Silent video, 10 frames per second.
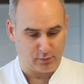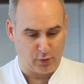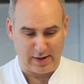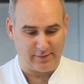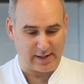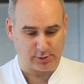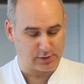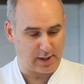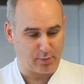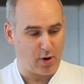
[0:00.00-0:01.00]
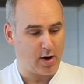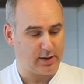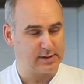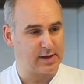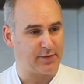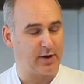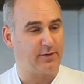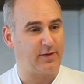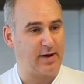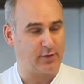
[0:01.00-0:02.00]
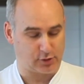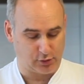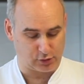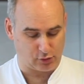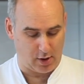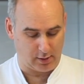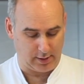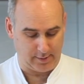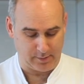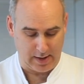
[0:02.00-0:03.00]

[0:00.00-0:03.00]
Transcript: green vegetables like broccoli and stuff that'll flavor too strongly.